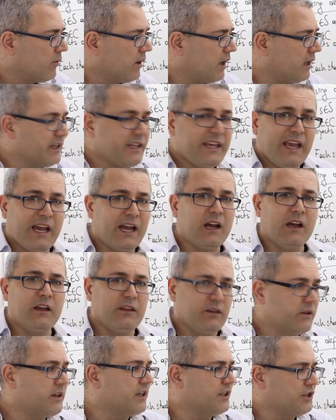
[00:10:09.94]
Well, yeah,
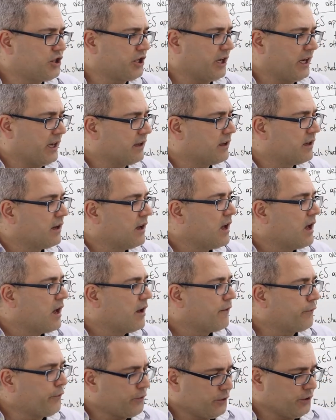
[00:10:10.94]
you can check.
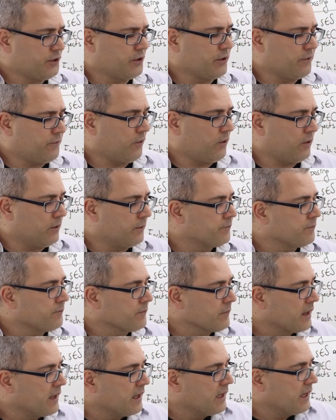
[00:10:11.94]
First of all,
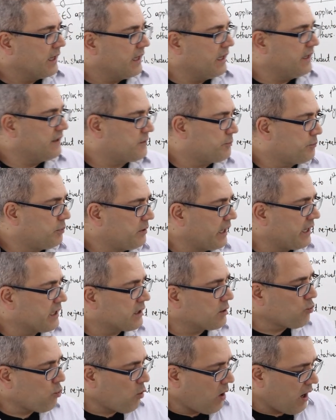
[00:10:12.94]
is
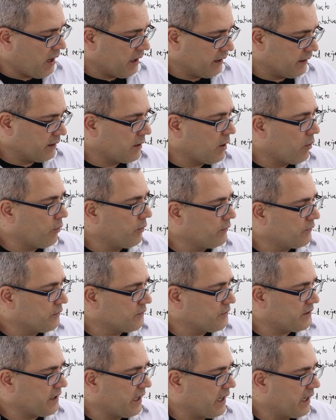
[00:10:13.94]
player one going
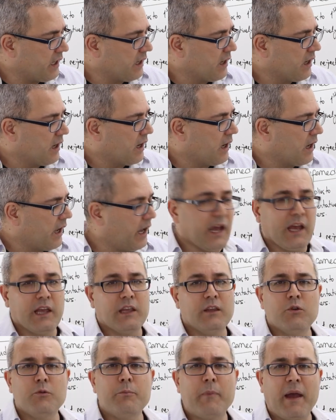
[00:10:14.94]
to say,
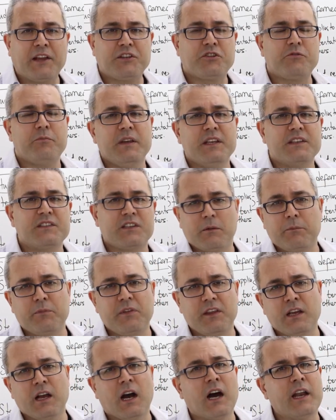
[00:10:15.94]
hey, you matched me
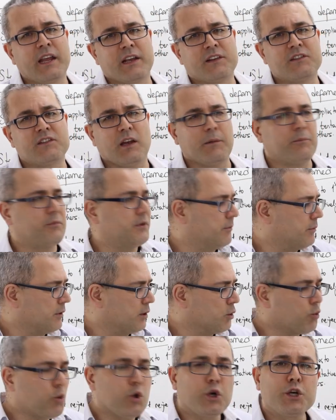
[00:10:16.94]
something
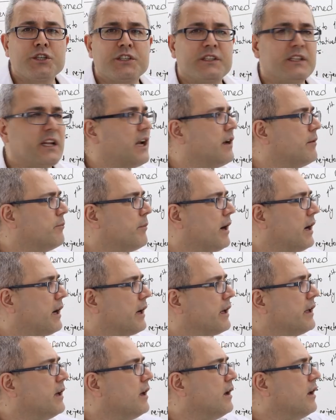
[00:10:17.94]
unacceptable, worse than
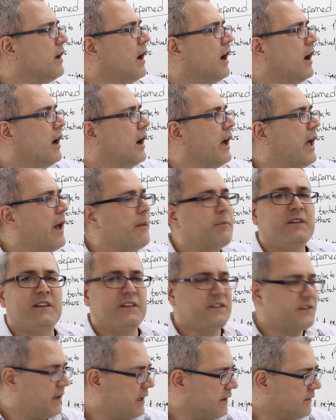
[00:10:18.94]
my uh,
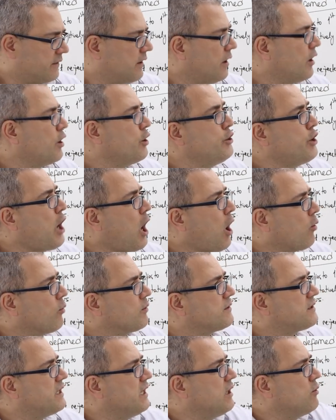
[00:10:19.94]
empty set. No,
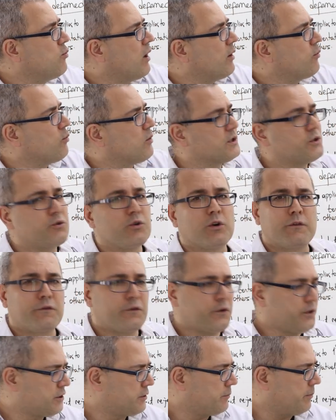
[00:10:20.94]
C1 was your
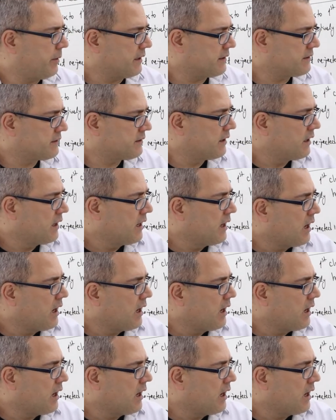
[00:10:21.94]
first best.